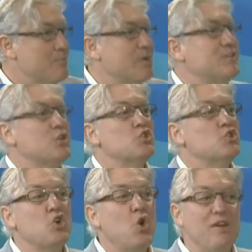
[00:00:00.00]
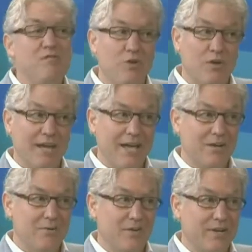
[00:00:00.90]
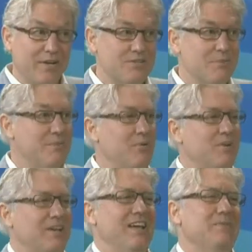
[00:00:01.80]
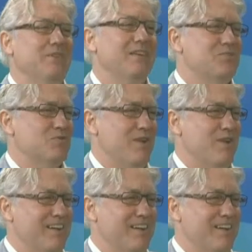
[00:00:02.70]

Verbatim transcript: but it's a joyful accountability. Some people accountability is dread.